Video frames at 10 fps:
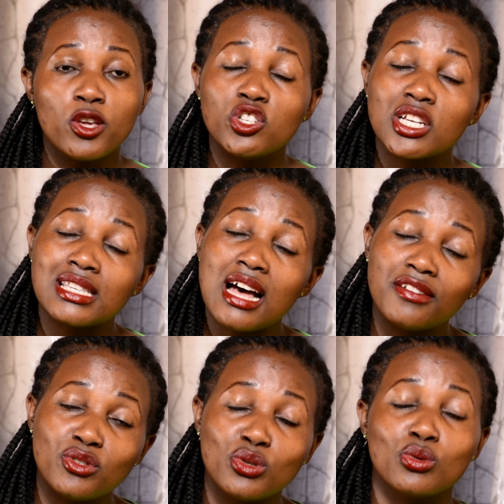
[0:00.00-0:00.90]
You just
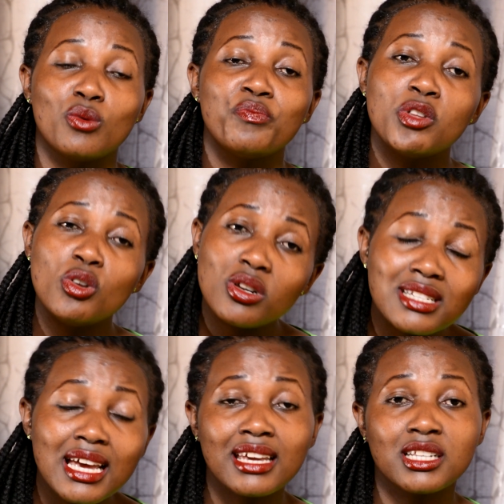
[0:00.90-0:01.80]
have to
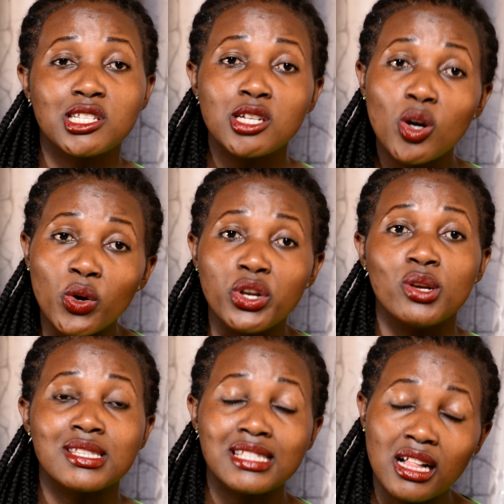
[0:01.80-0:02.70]
take it slow on
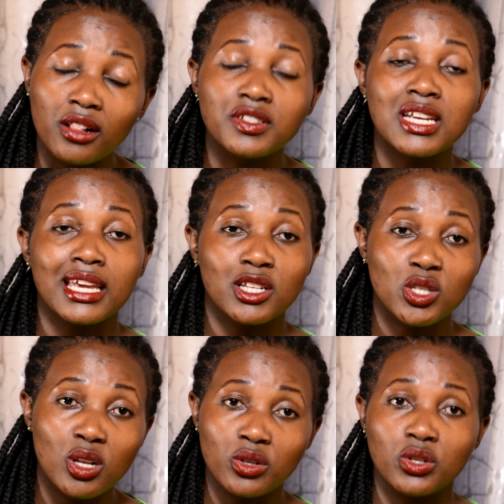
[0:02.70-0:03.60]
yourself. Take it
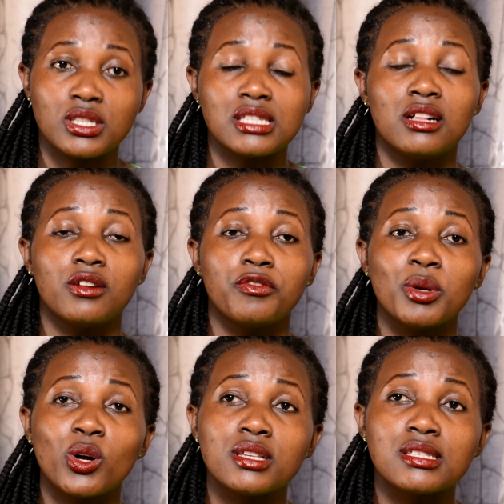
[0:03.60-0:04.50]
slow on yourself,
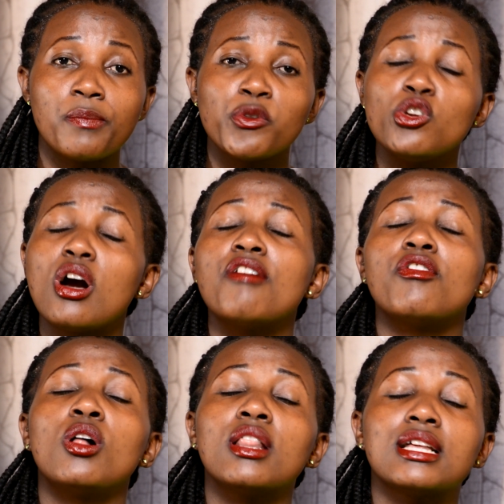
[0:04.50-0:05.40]
because you have
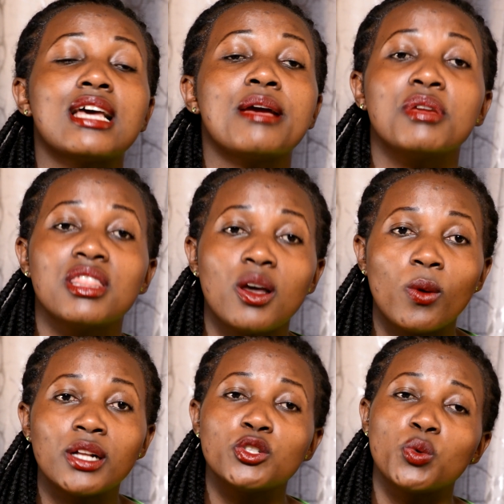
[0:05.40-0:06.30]
all the time in the
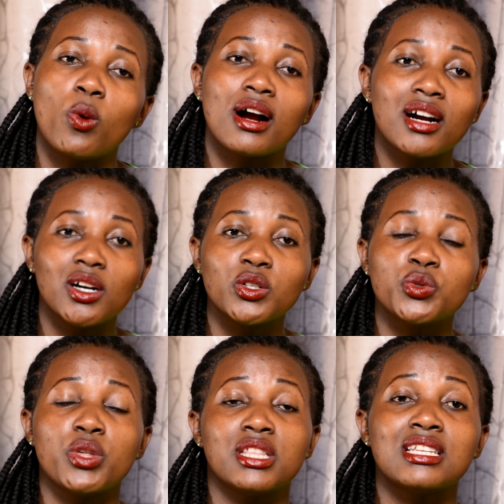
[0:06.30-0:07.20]
world to work out
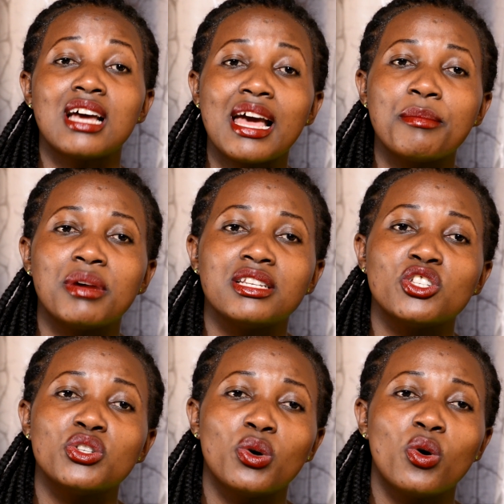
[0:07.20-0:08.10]
with time and
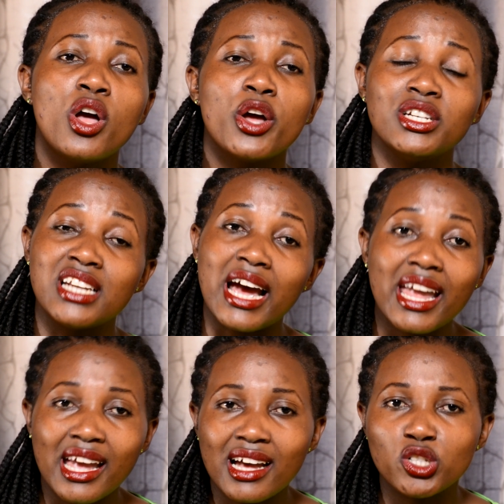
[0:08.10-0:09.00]

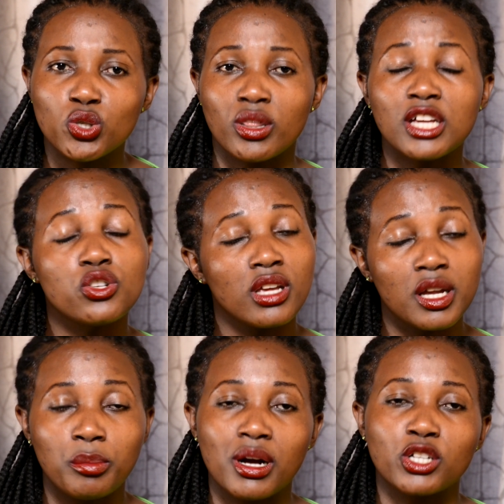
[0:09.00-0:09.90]
diet, so that you
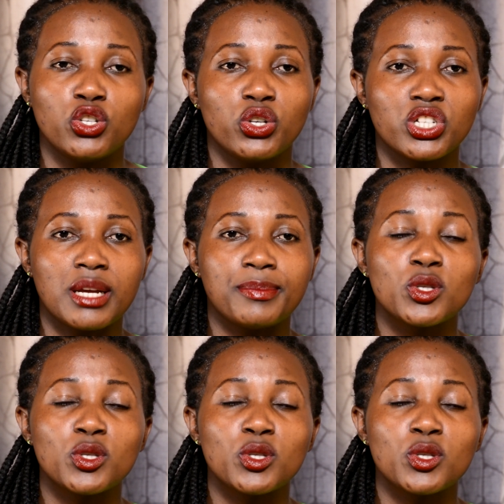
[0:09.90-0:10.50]
get back to your shape.